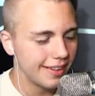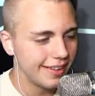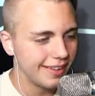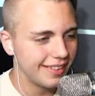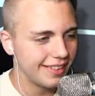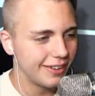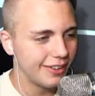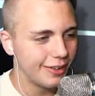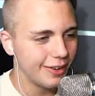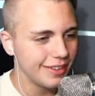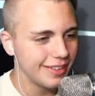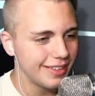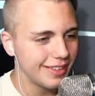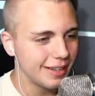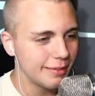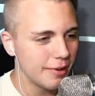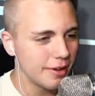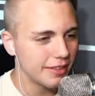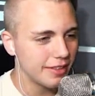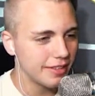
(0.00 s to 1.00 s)
the great
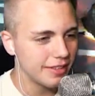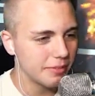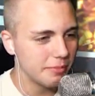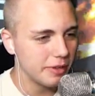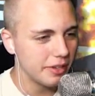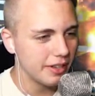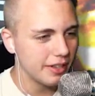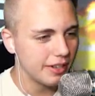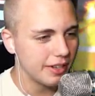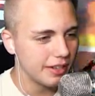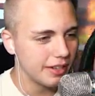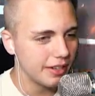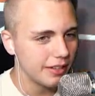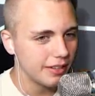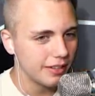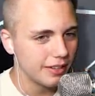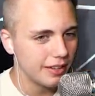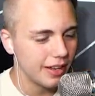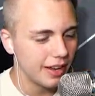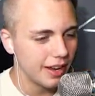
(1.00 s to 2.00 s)
thing about this ability
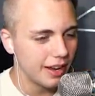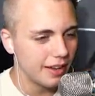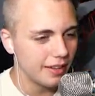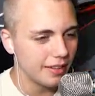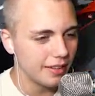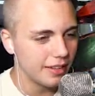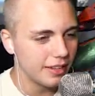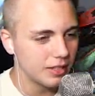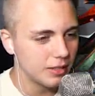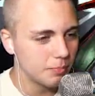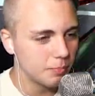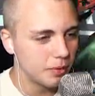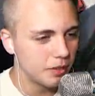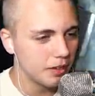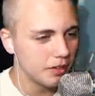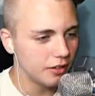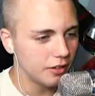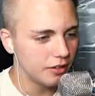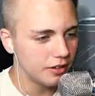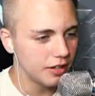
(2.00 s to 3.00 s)
and this
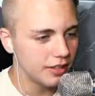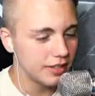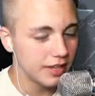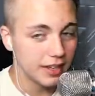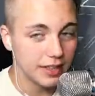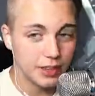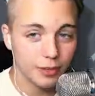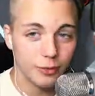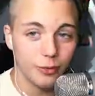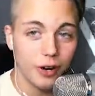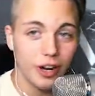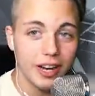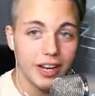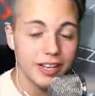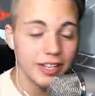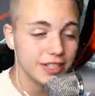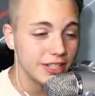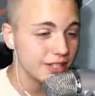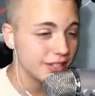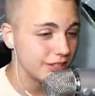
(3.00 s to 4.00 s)
build is that the
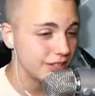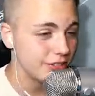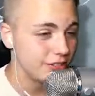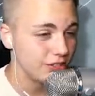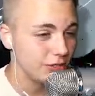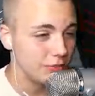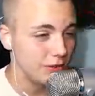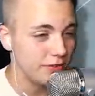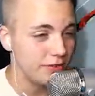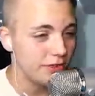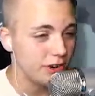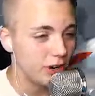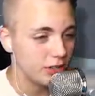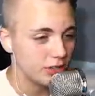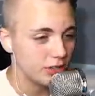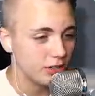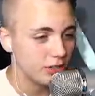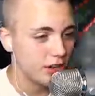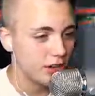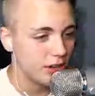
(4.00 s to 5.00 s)
range is extremely far.
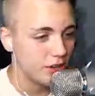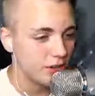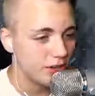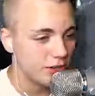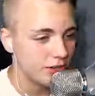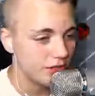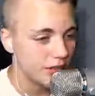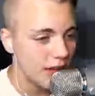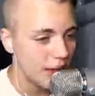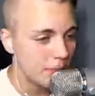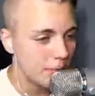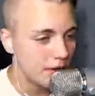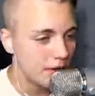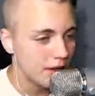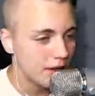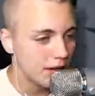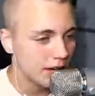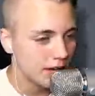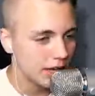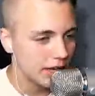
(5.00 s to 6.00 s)
So yeah, you just slap
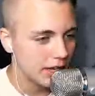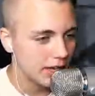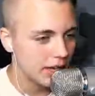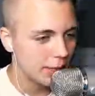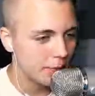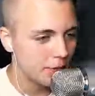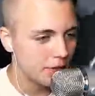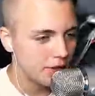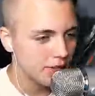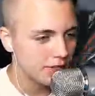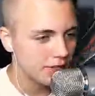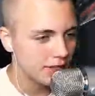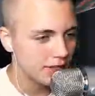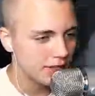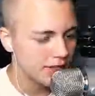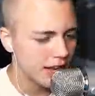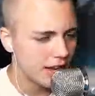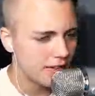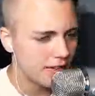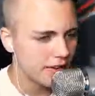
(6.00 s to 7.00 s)
a couple of these
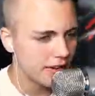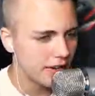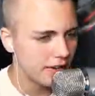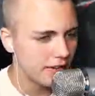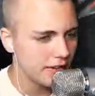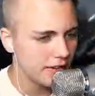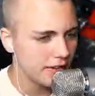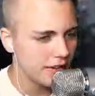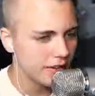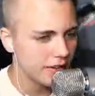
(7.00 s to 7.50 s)
things down right here.